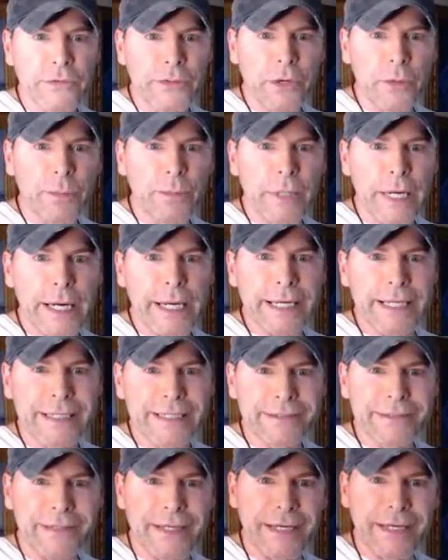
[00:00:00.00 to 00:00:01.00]
bright.
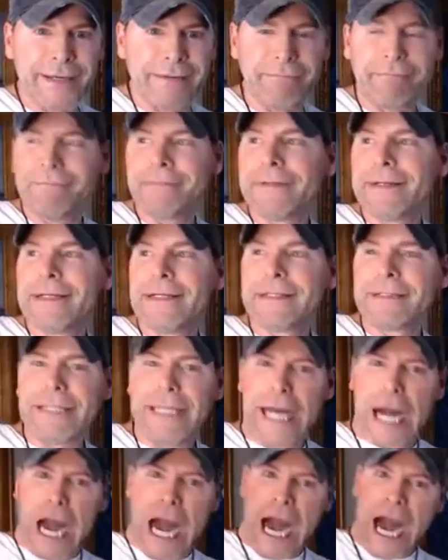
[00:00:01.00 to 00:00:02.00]
It's like,
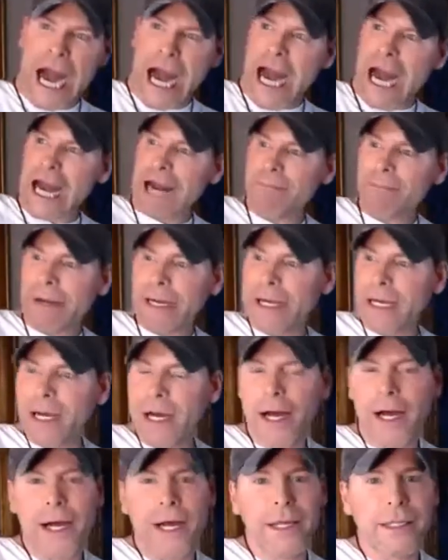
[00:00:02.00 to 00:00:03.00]
oh my
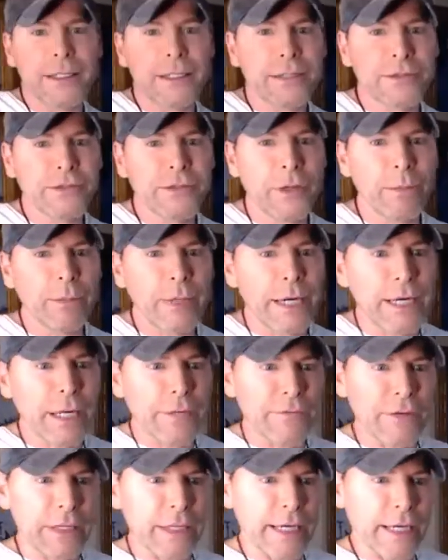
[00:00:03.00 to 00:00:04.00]
God, it's so bright. I
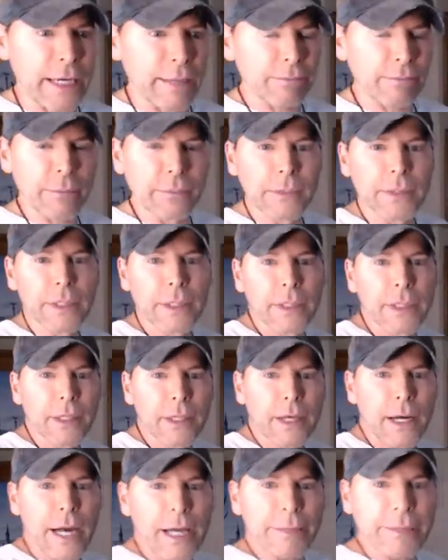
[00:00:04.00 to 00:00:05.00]
feel like
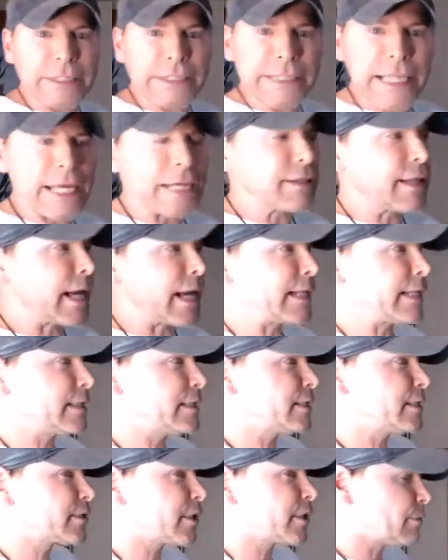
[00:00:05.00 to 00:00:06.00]
I'm in daylight and
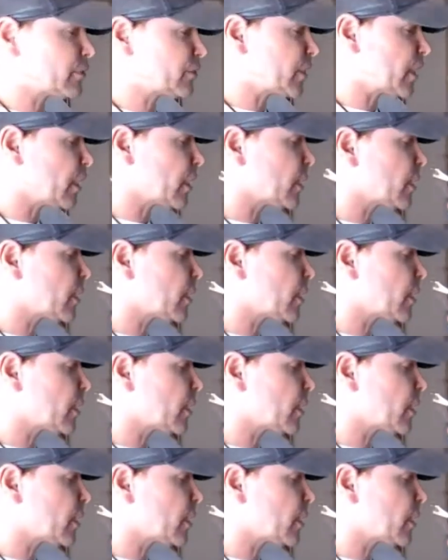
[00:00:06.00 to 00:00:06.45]
it's almost dark.